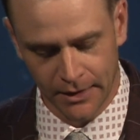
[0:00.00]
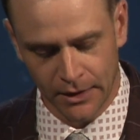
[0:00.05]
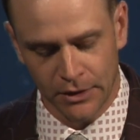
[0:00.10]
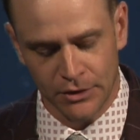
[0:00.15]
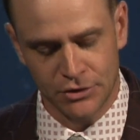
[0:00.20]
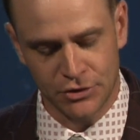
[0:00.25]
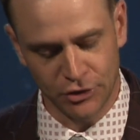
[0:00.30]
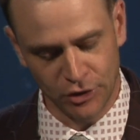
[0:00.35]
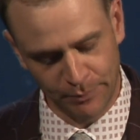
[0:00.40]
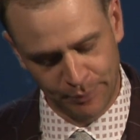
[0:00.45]

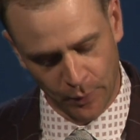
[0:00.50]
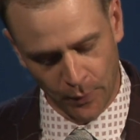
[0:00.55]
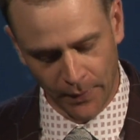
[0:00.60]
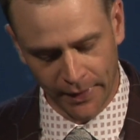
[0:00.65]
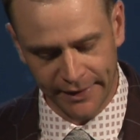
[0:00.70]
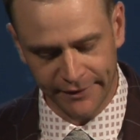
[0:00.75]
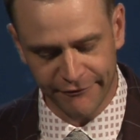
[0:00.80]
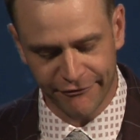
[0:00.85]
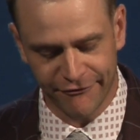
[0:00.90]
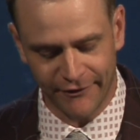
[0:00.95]

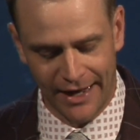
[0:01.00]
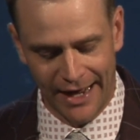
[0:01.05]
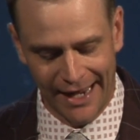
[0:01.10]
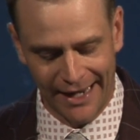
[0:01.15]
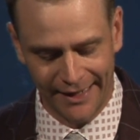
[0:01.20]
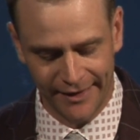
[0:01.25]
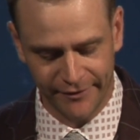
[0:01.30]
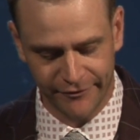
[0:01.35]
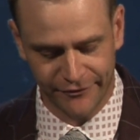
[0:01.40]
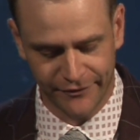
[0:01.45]

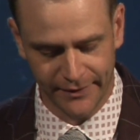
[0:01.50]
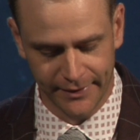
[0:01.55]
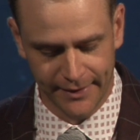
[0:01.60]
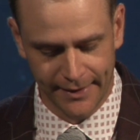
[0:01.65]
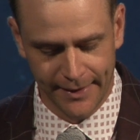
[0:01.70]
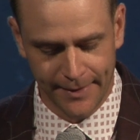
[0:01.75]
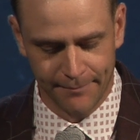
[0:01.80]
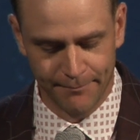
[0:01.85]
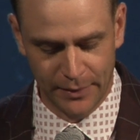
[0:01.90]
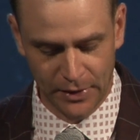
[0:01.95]
2.5
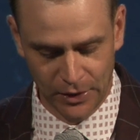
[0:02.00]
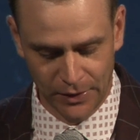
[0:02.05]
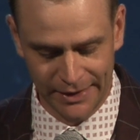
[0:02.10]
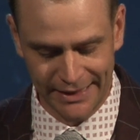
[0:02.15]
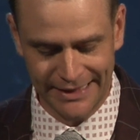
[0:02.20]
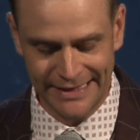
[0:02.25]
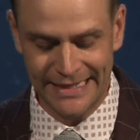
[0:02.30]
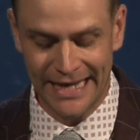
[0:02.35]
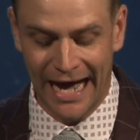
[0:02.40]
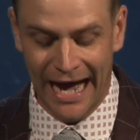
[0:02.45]

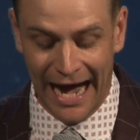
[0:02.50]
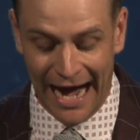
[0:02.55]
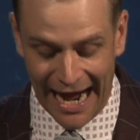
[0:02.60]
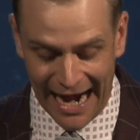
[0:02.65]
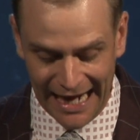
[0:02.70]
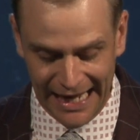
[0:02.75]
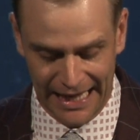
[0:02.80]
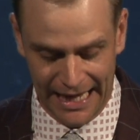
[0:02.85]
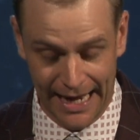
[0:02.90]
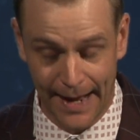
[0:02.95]
billion,
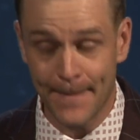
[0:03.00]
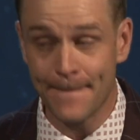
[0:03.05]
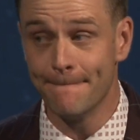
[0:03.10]
highlight,